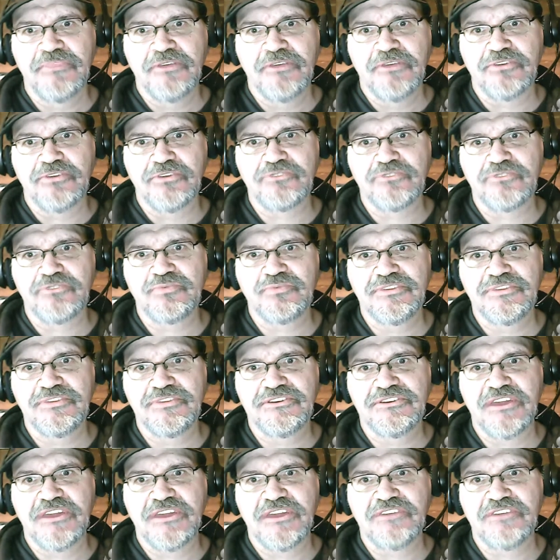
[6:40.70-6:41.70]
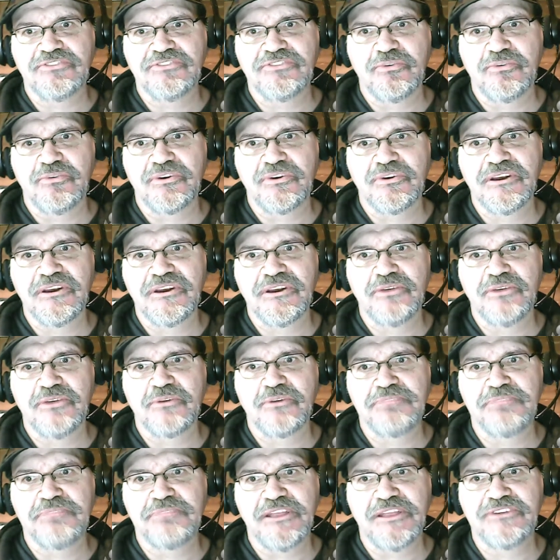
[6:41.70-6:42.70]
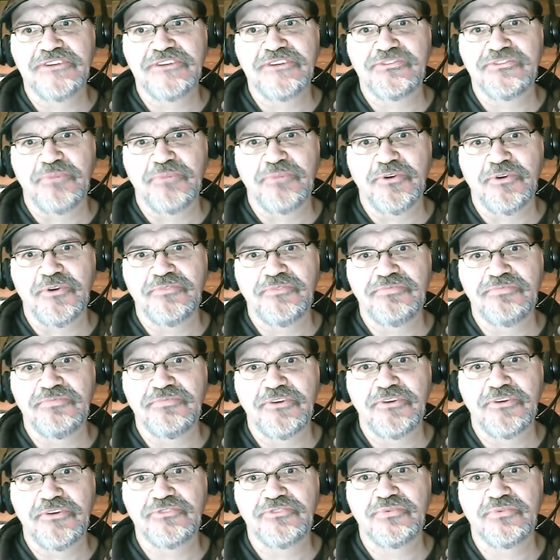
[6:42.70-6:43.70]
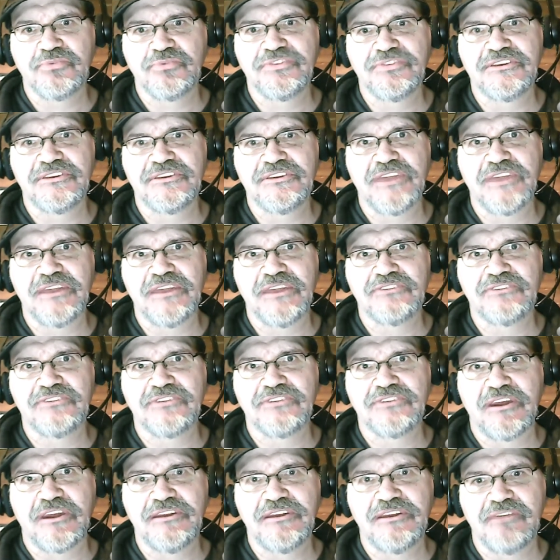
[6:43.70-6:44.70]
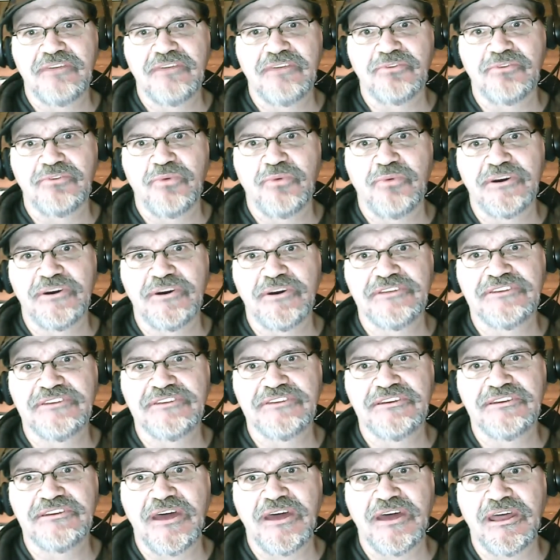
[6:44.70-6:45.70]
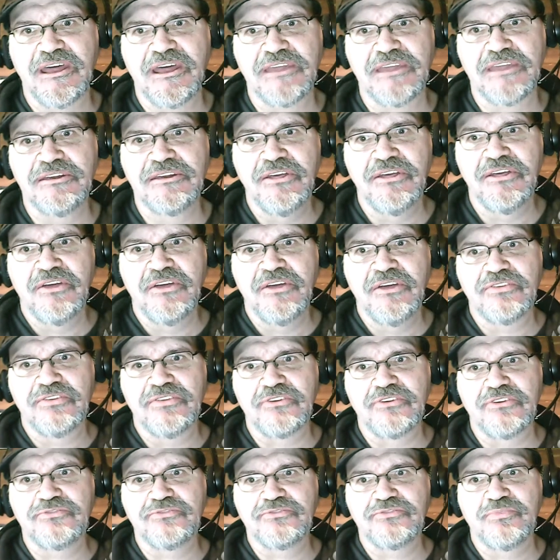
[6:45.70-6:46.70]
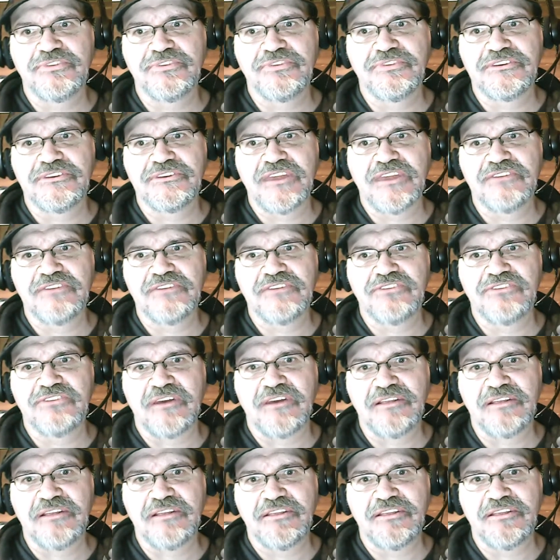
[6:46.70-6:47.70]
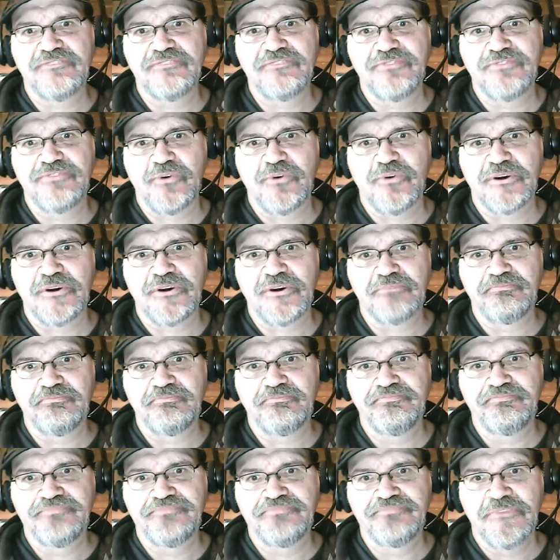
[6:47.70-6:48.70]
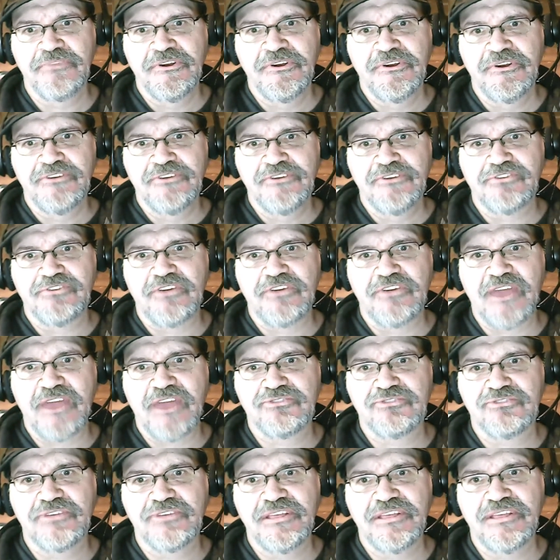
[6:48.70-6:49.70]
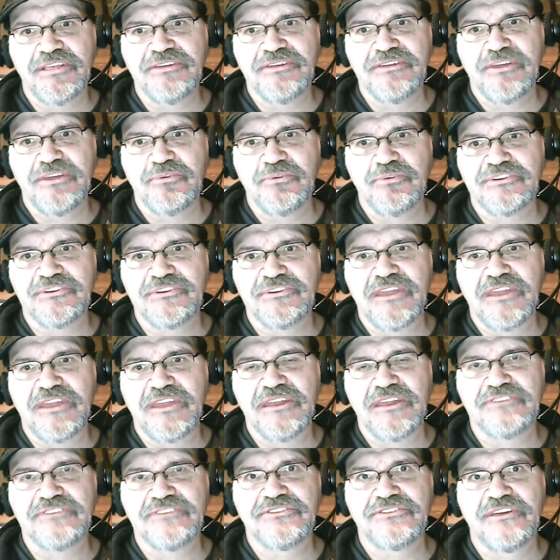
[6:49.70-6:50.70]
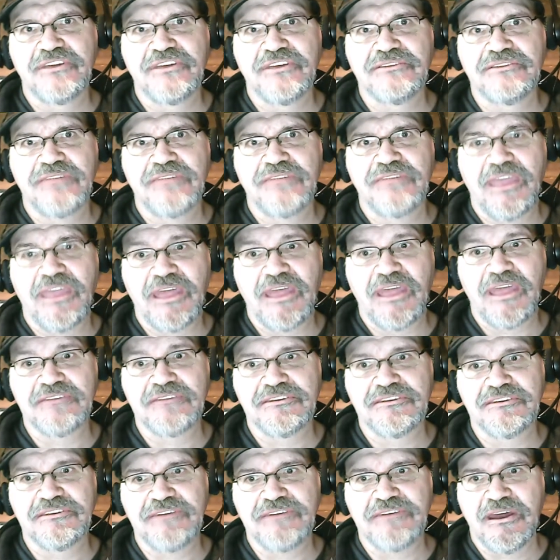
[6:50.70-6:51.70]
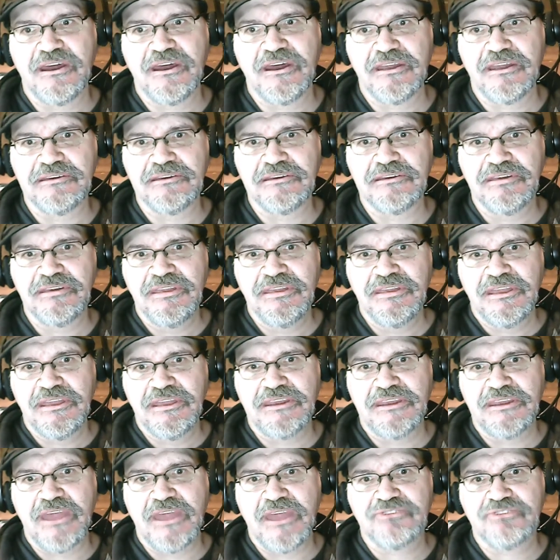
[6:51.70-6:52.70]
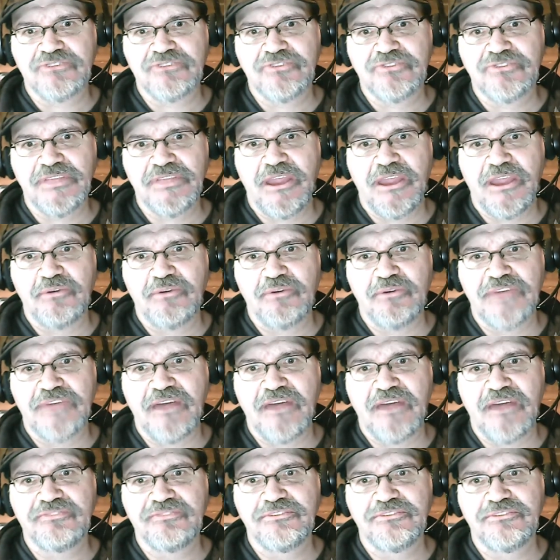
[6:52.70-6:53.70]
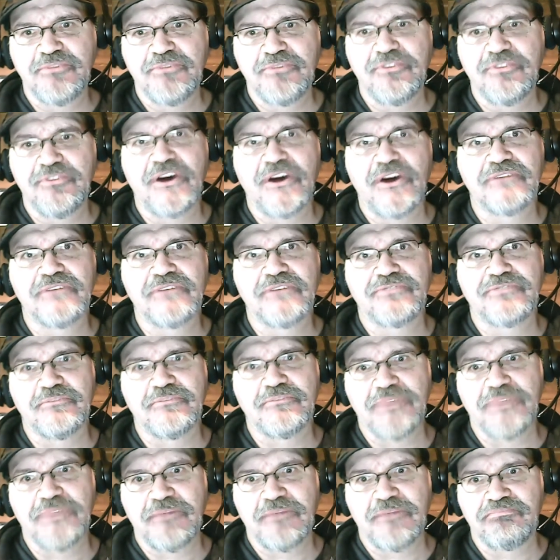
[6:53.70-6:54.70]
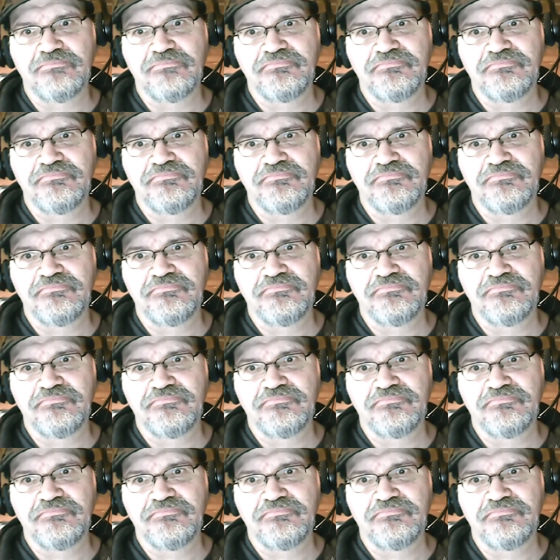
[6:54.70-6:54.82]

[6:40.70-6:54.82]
Those were the days that were irreplaceable. Those were the days that I never wanted to die. Those were the days that I lived for. So naturally, they were days that had to die, and naturally, I would have to move on from them.